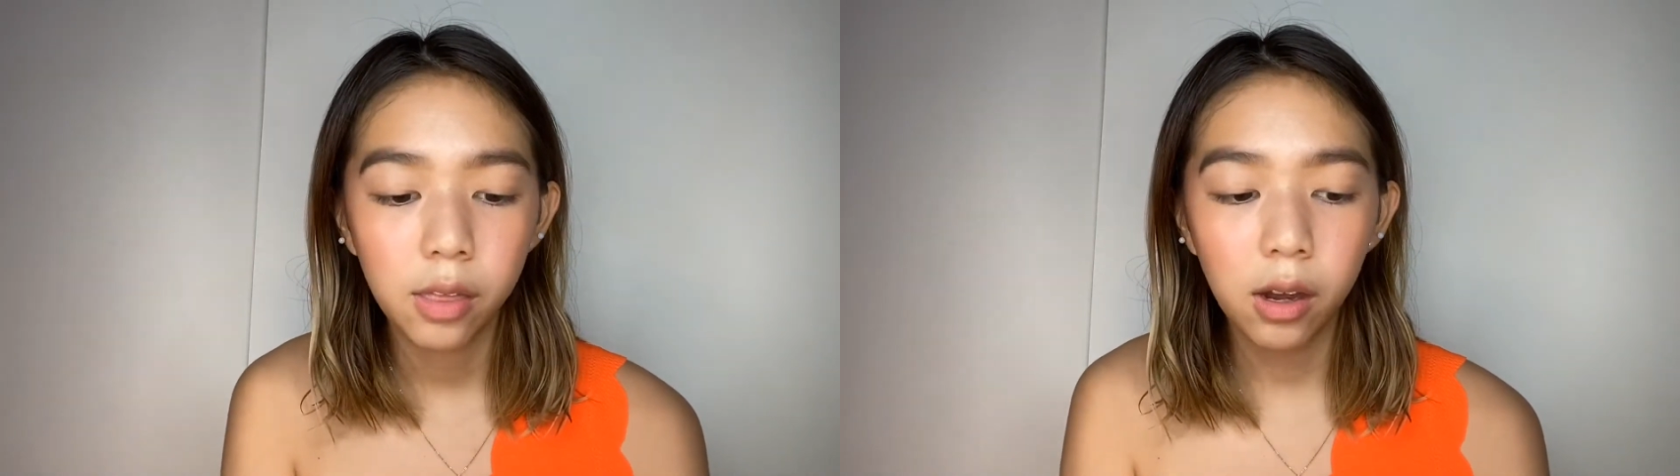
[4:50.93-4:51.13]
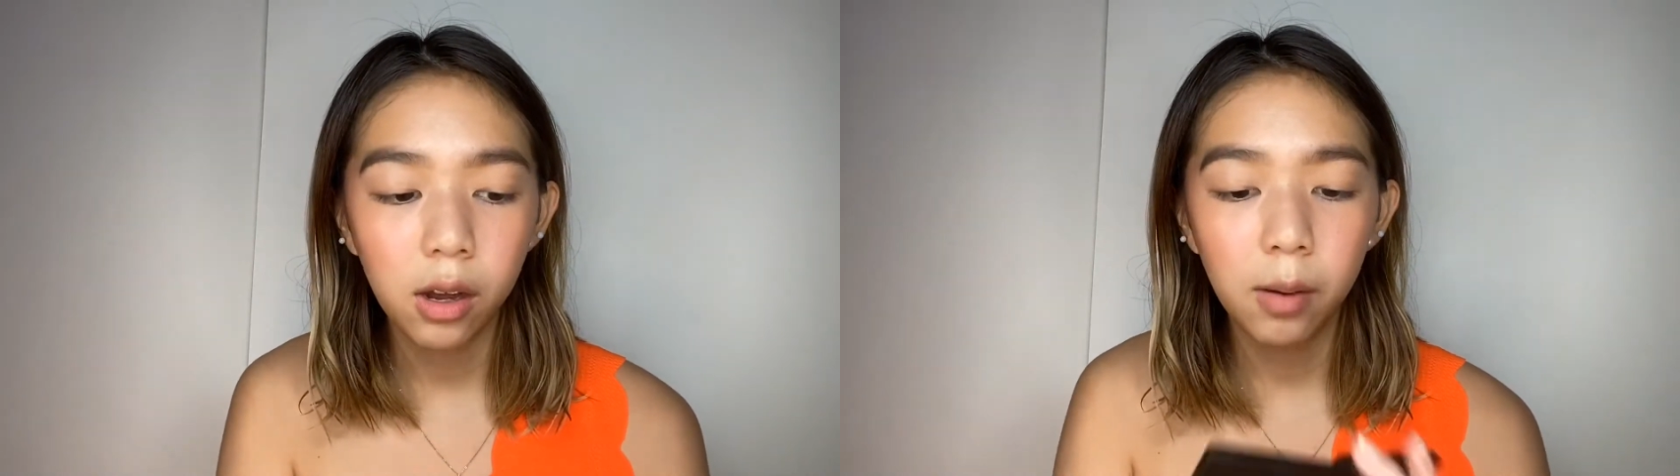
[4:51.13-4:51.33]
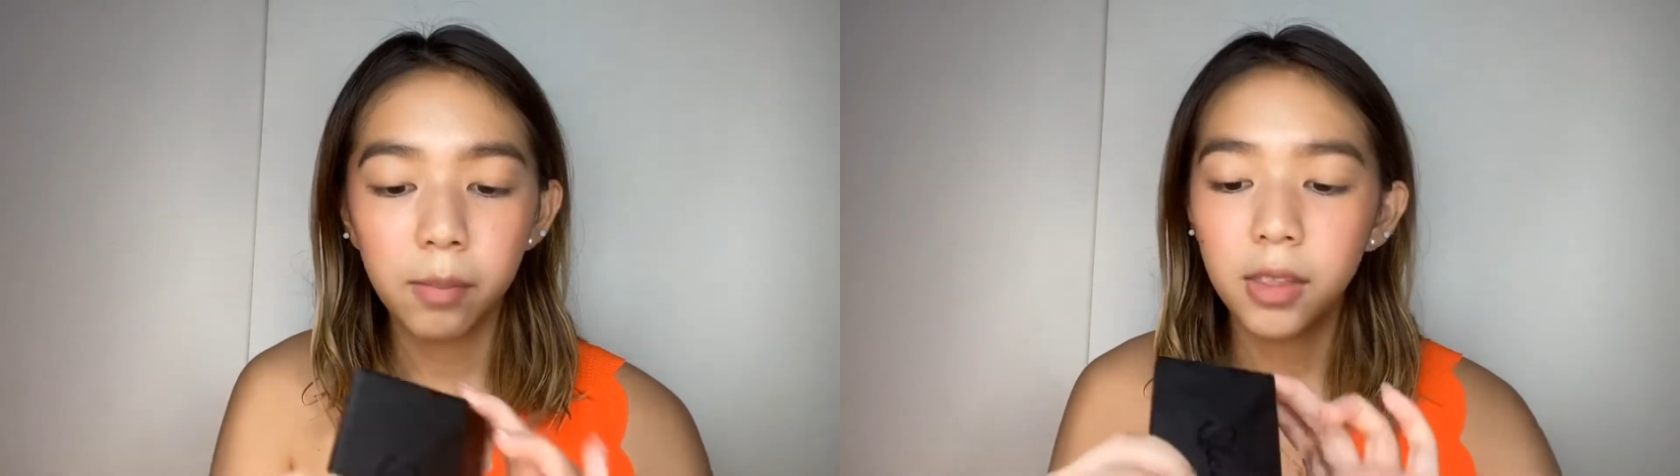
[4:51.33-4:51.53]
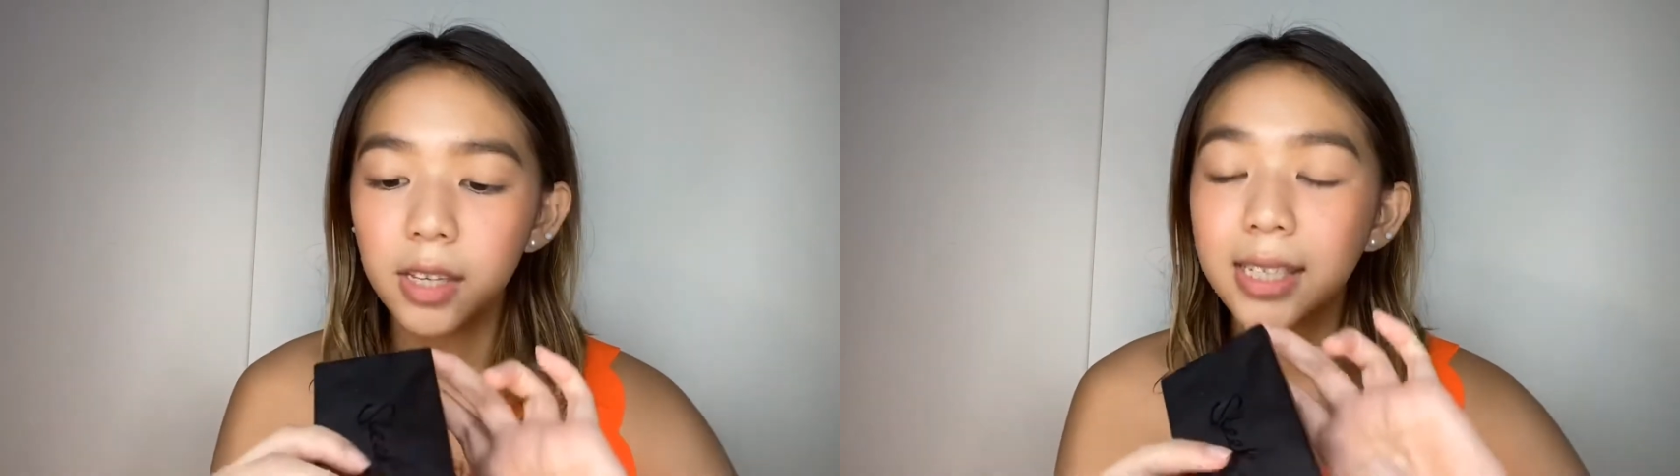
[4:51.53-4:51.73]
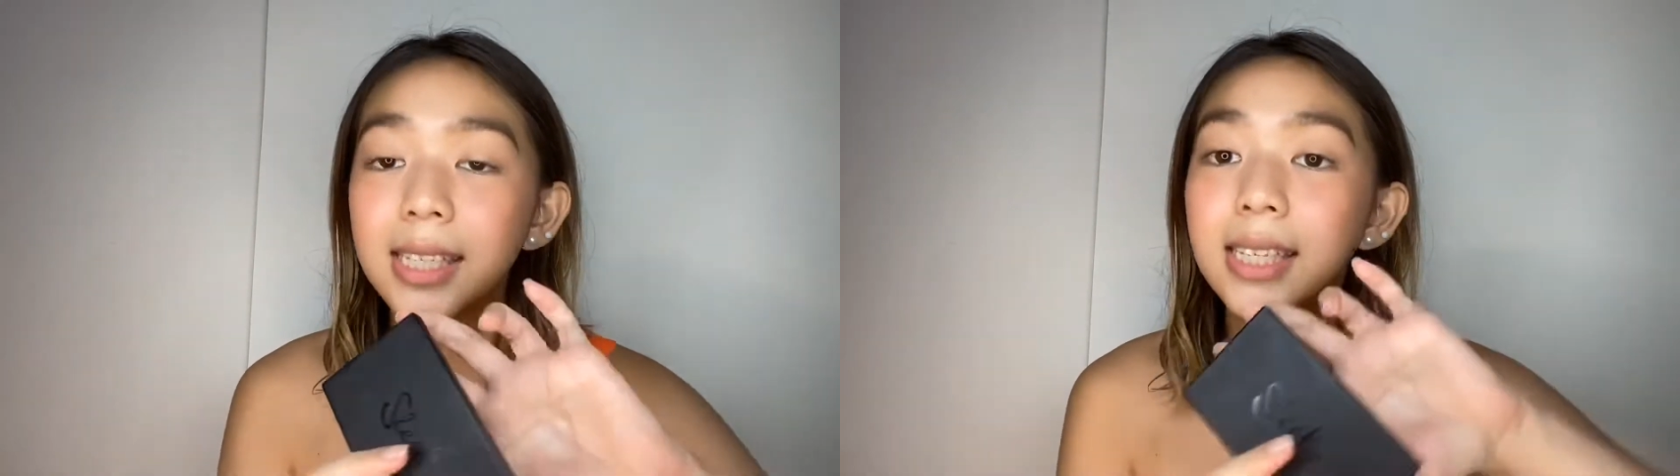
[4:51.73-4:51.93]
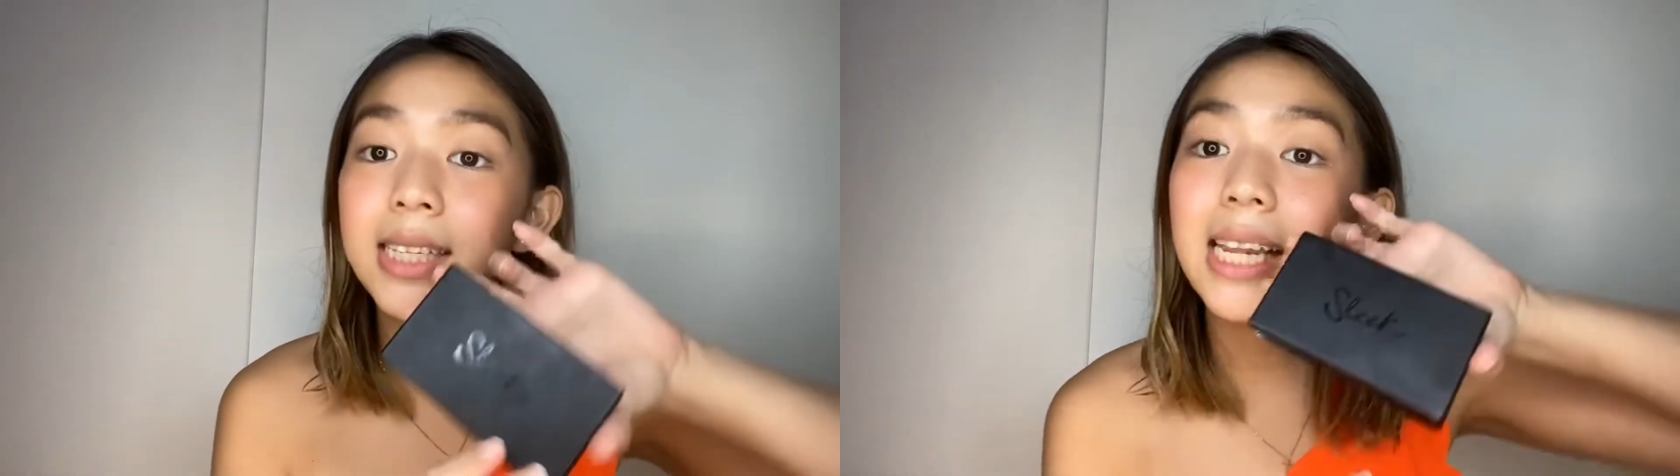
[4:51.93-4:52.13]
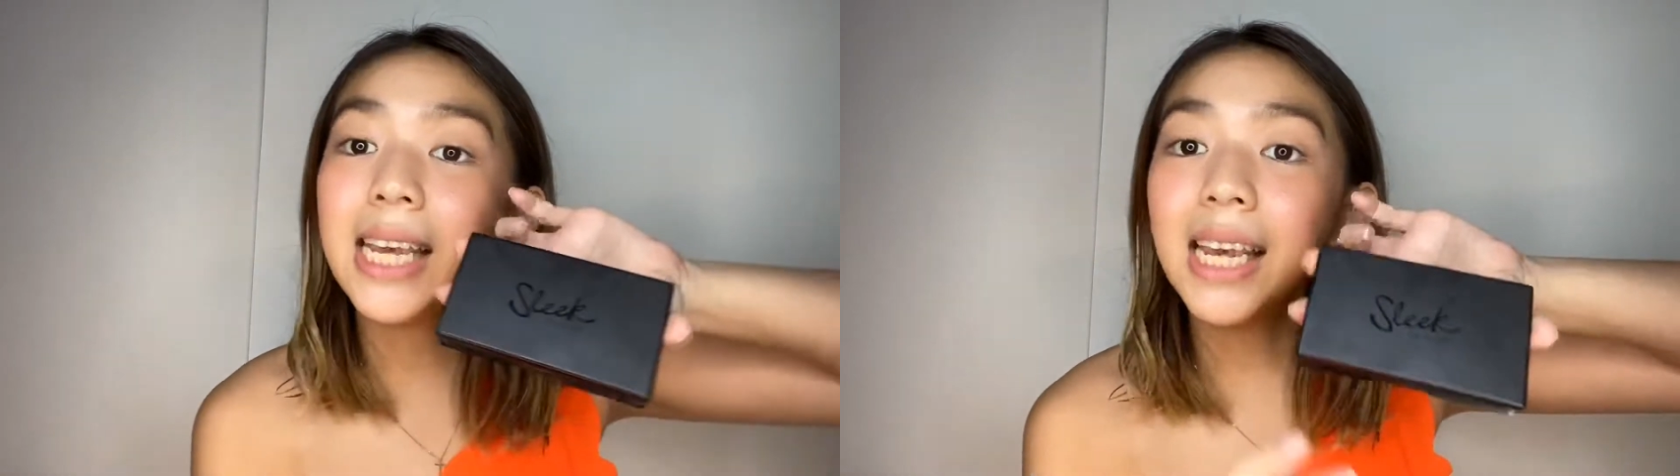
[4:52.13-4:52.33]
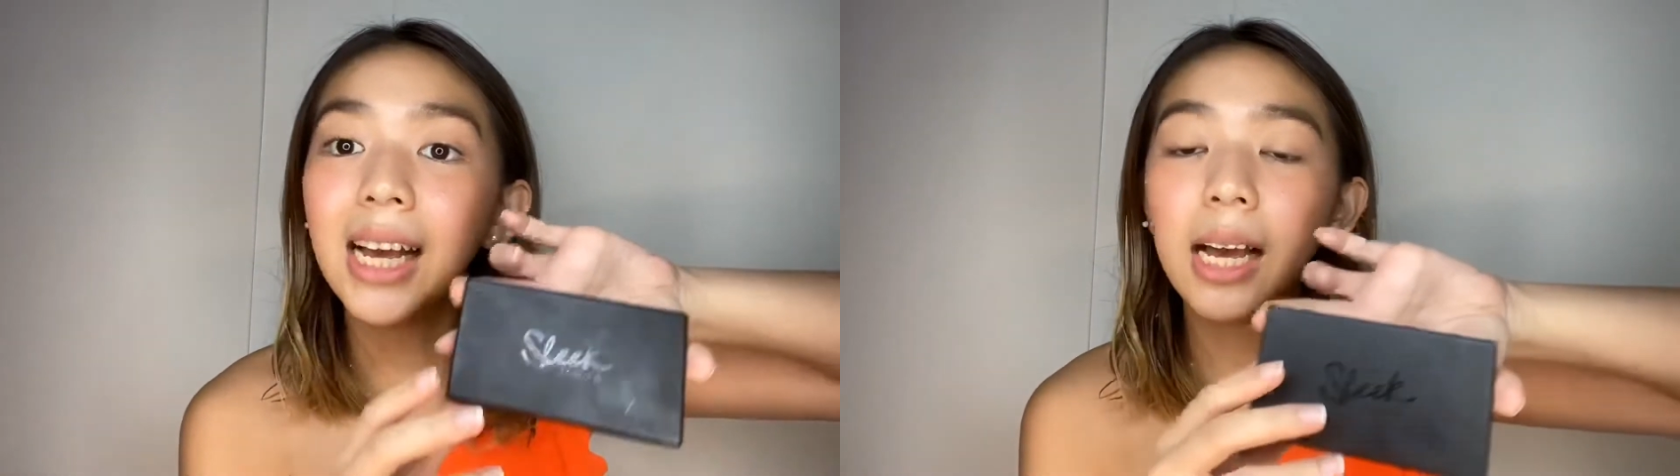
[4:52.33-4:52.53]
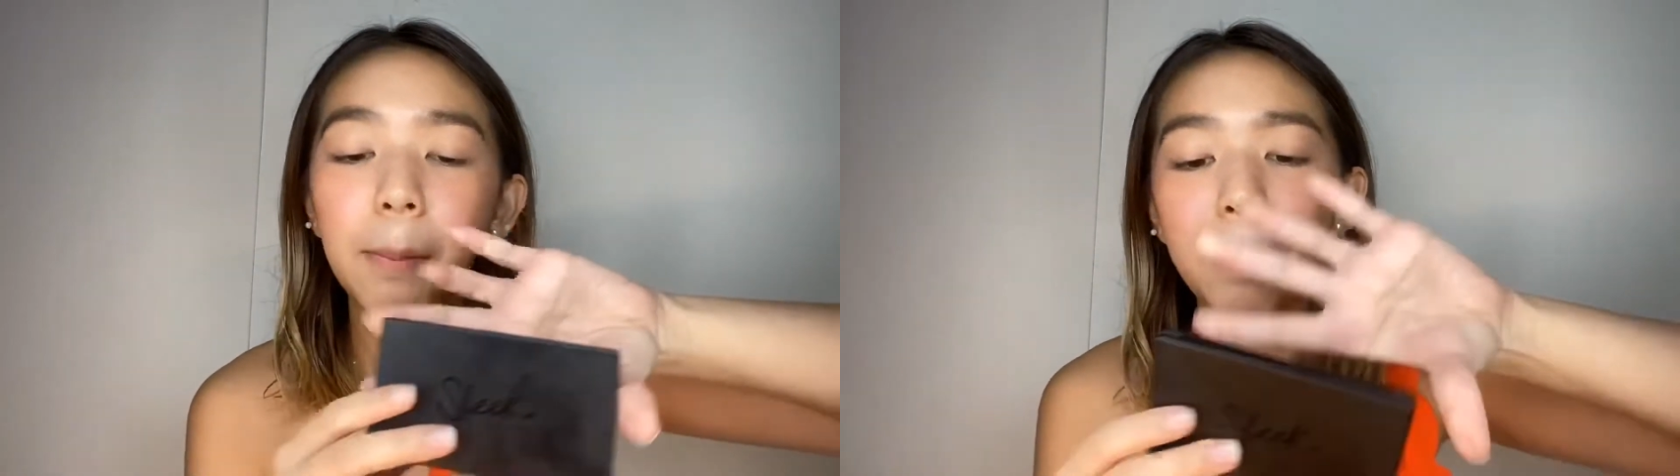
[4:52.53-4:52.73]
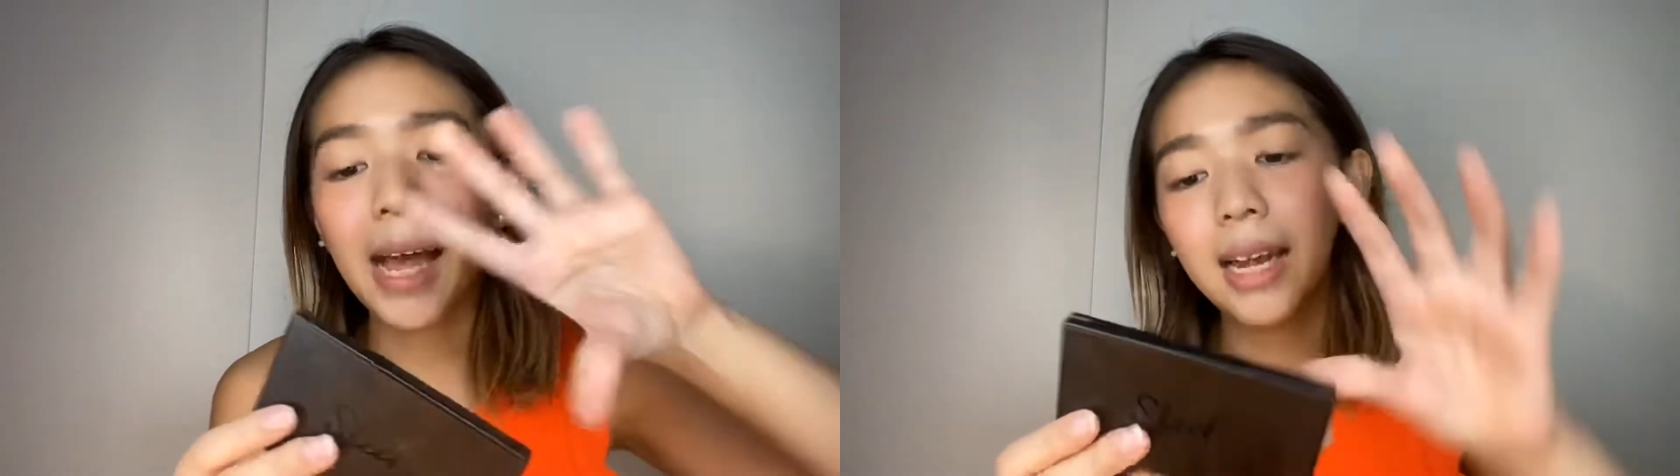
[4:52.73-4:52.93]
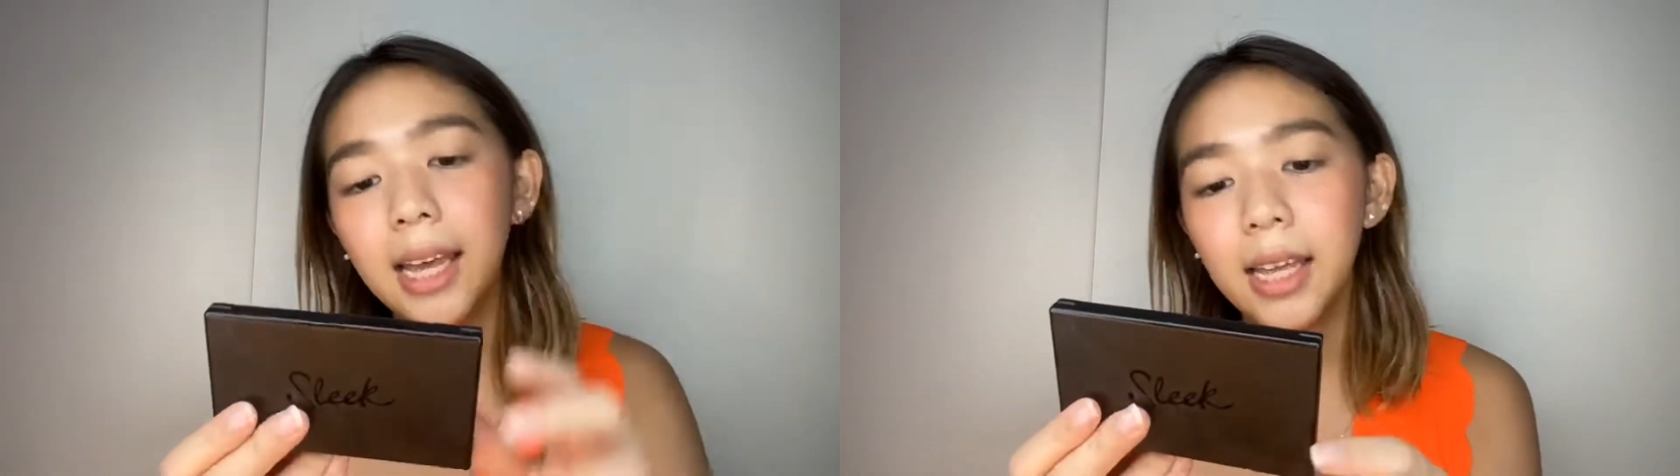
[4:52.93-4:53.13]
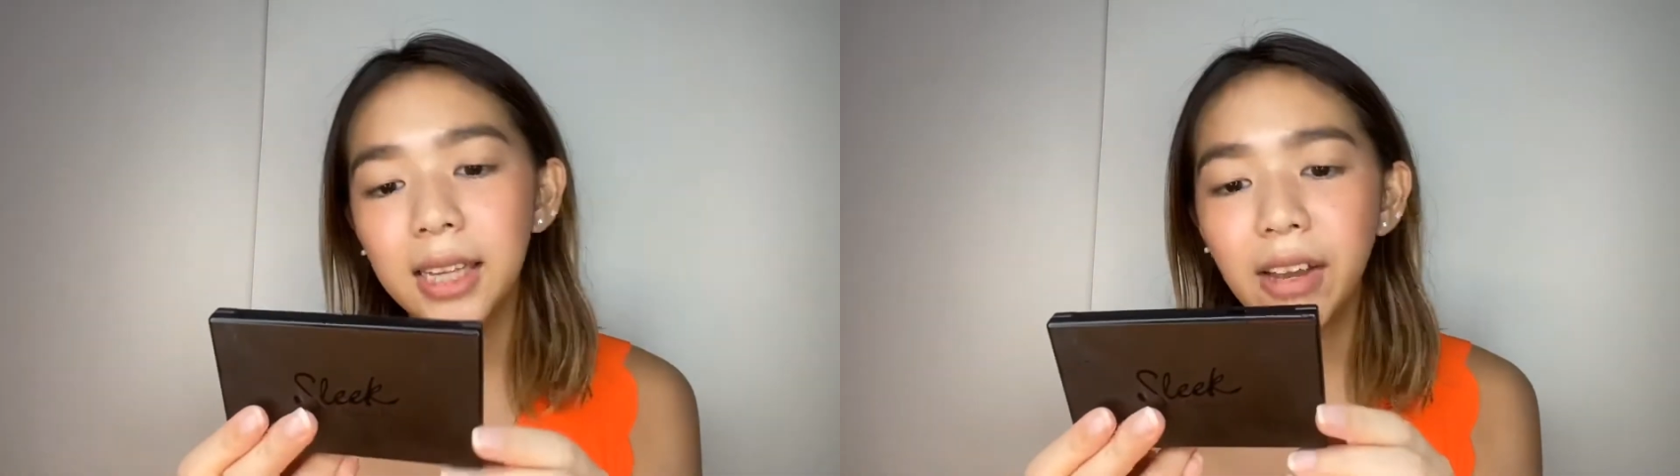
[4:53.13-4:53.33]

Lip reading: the Sleek palette.